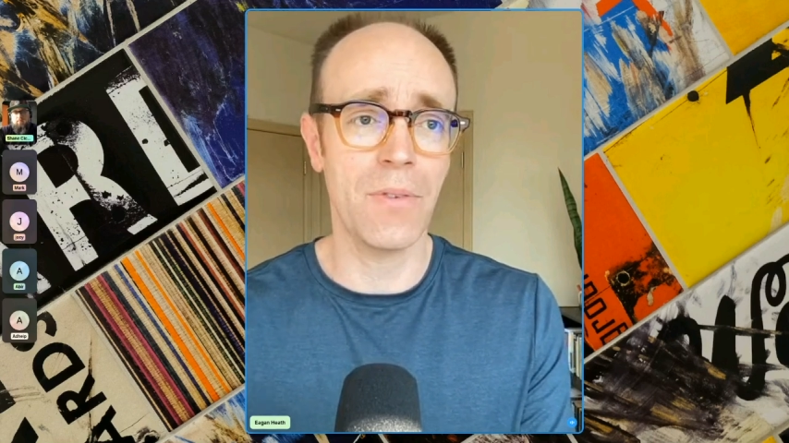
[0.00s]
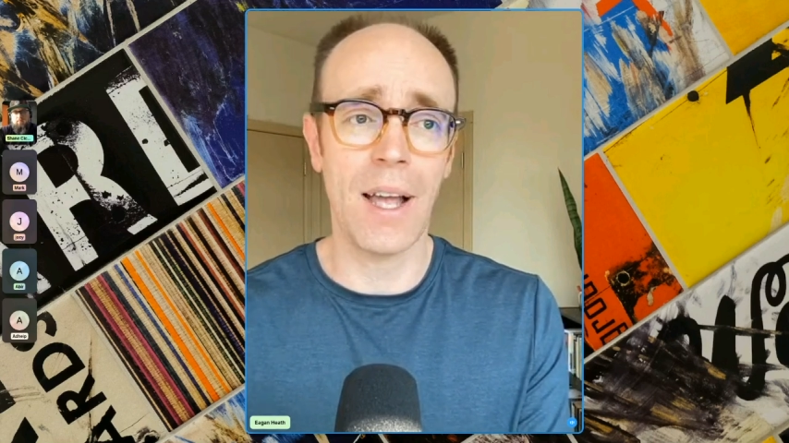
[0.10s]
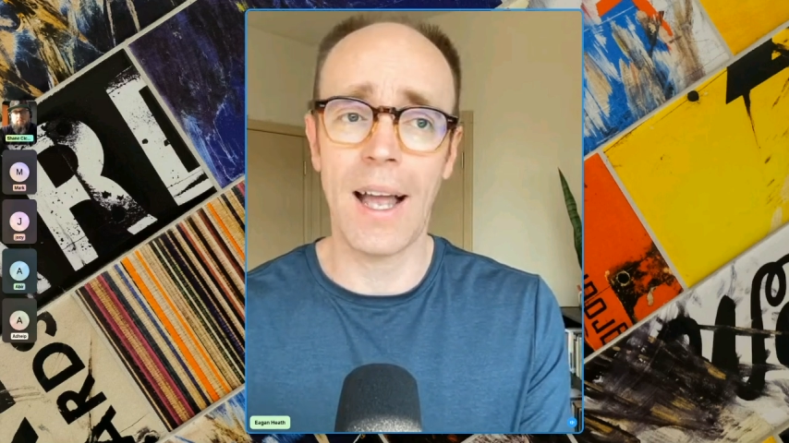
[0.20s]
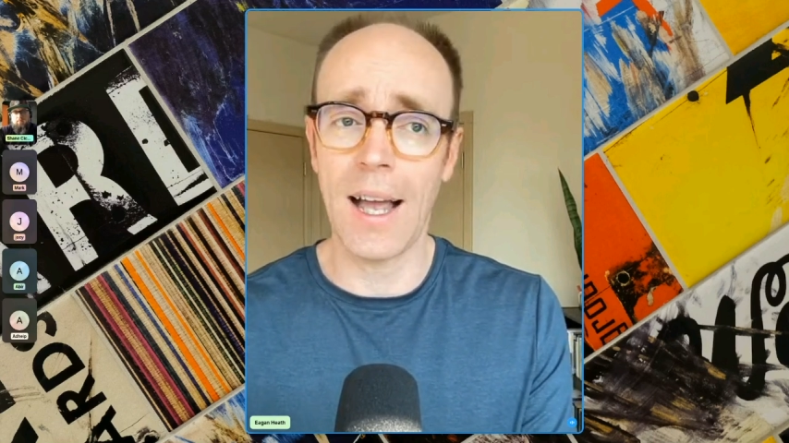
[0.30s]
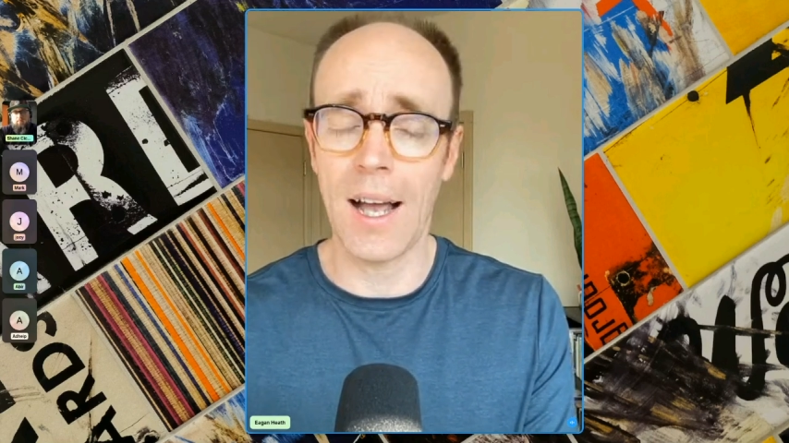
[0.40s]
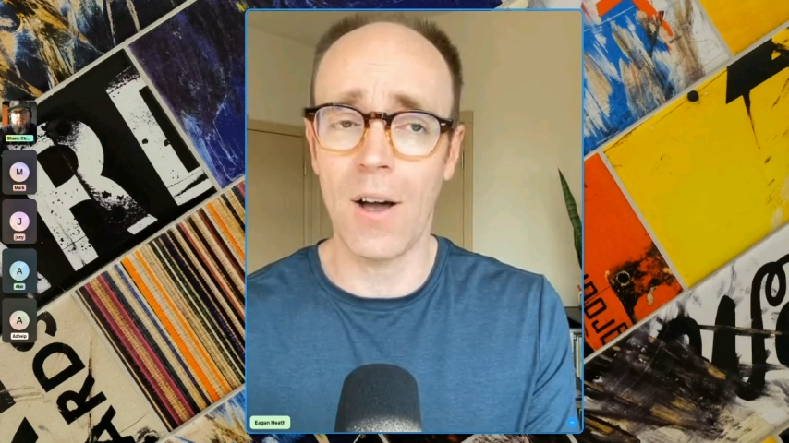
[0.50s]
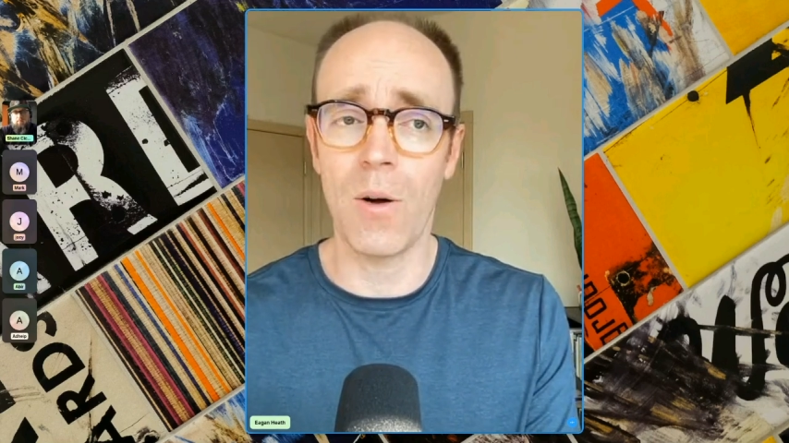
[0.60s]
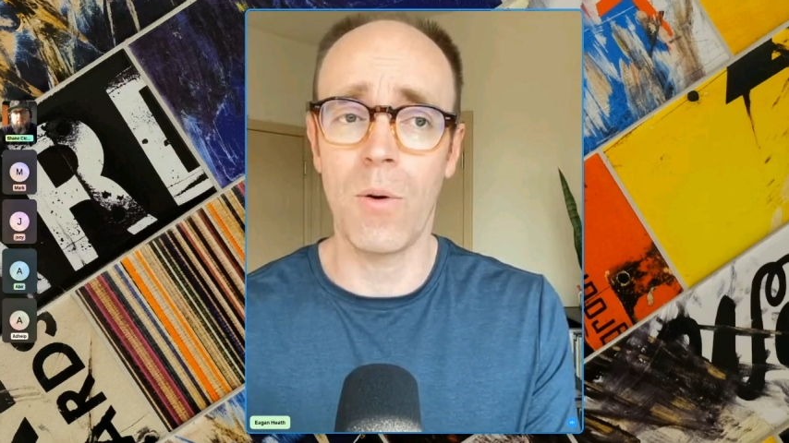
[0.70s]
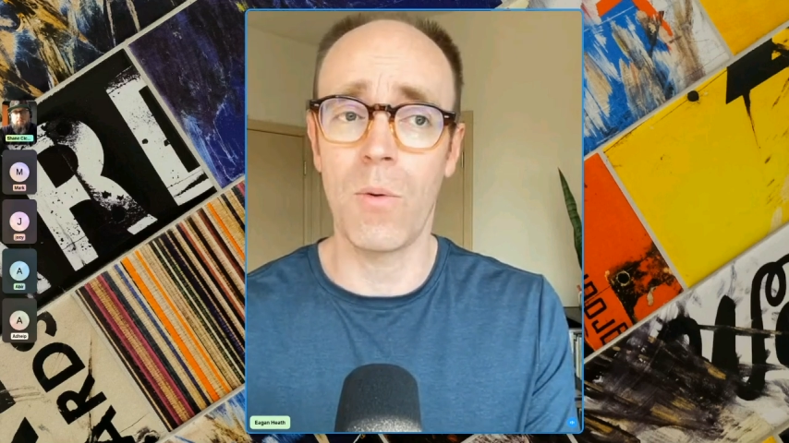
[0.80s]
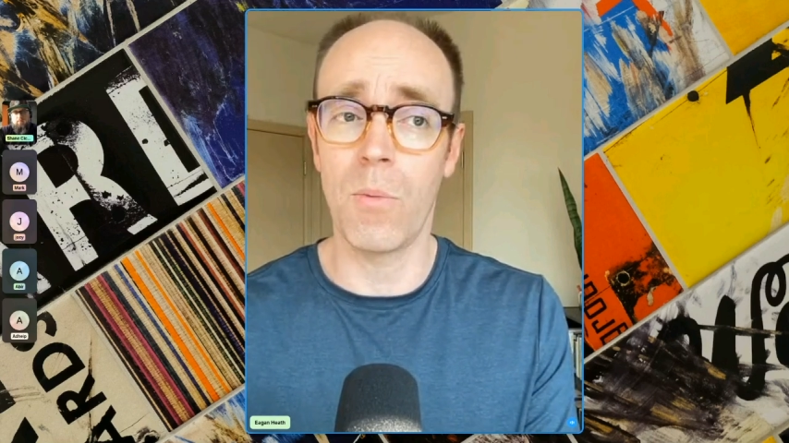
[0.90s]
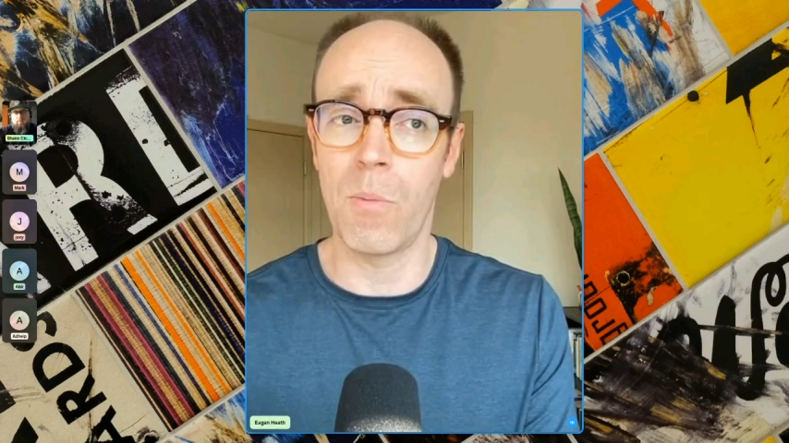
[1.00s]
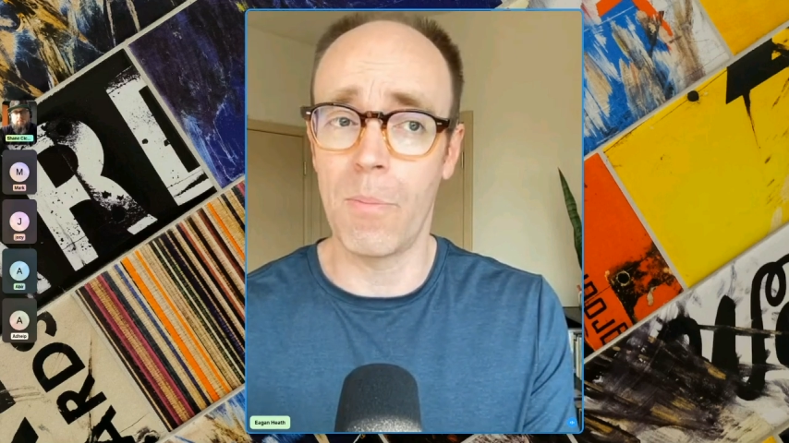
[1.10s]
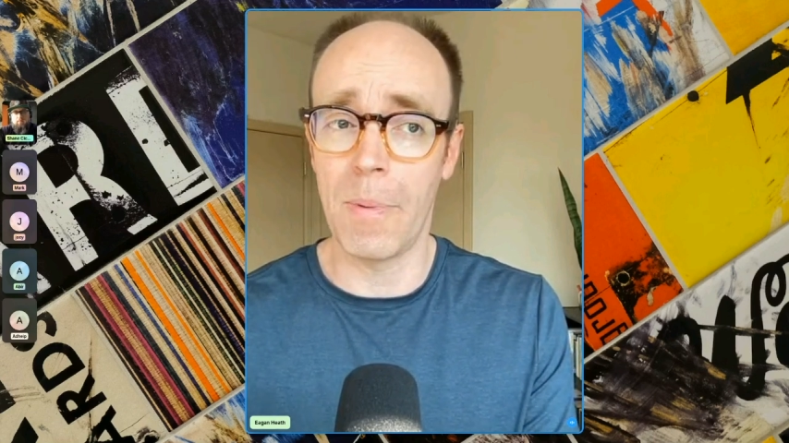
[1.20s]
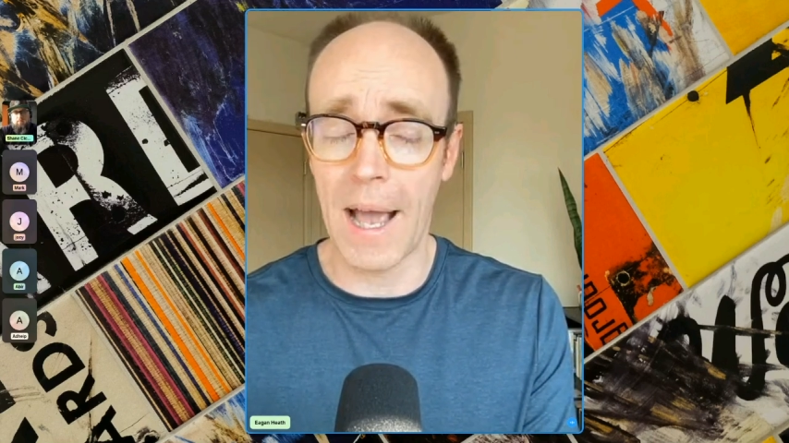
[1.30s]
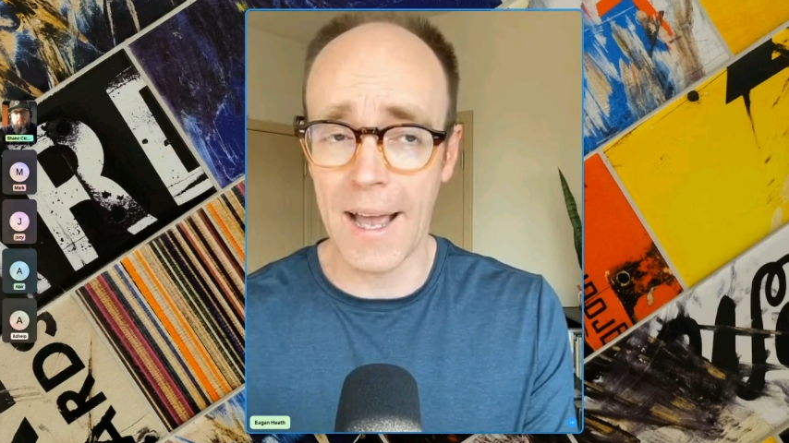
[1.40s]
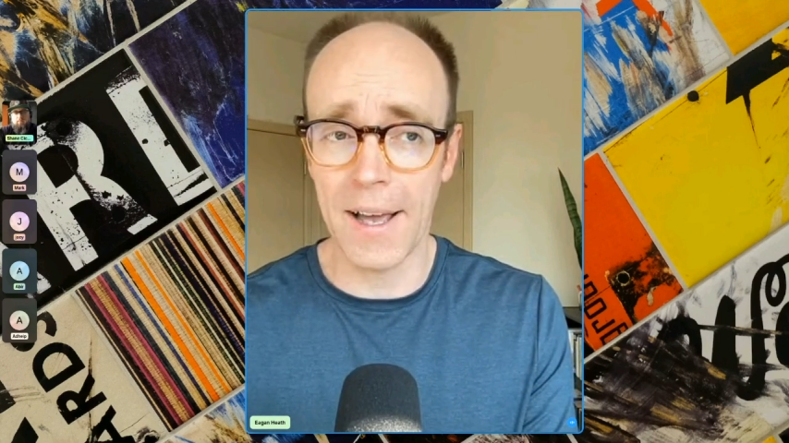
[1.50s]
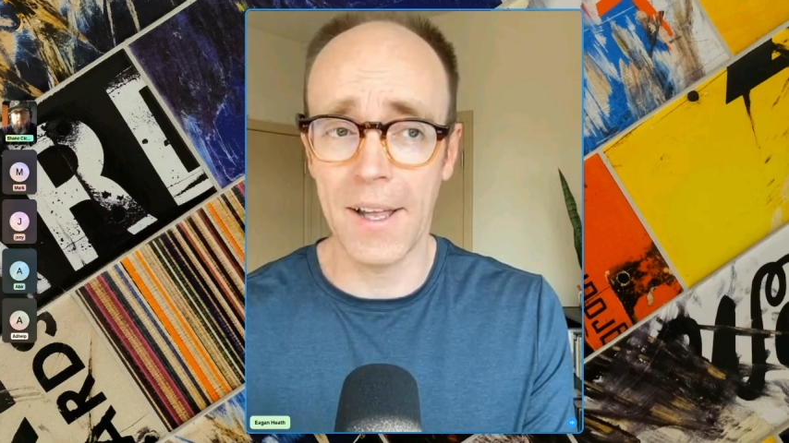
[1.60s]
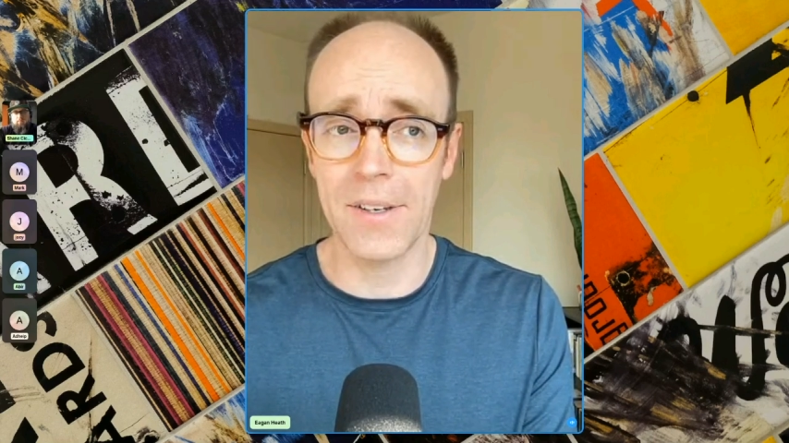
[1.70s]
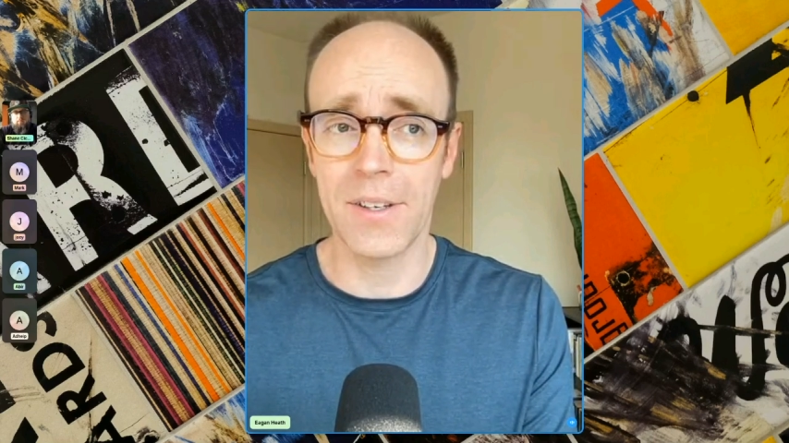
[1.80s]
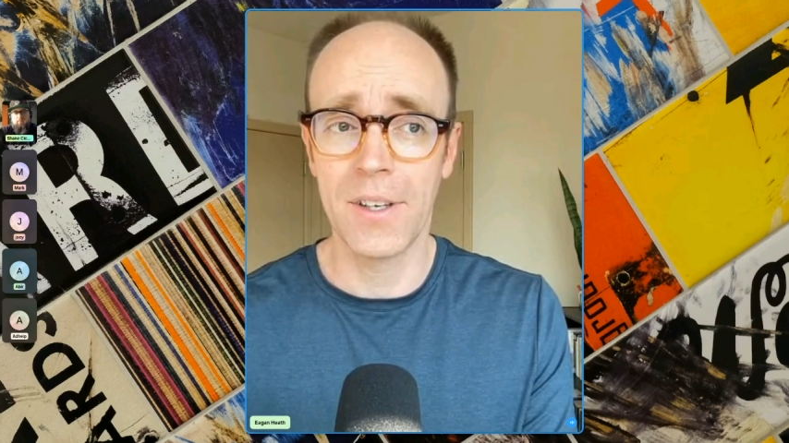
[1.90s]
how
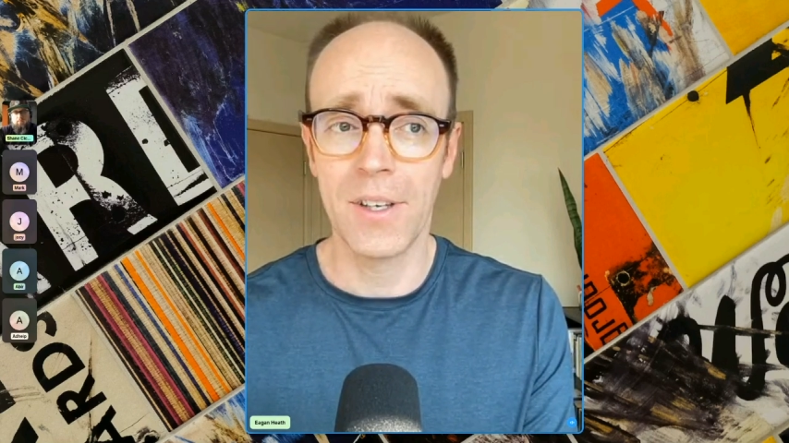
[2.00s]
bad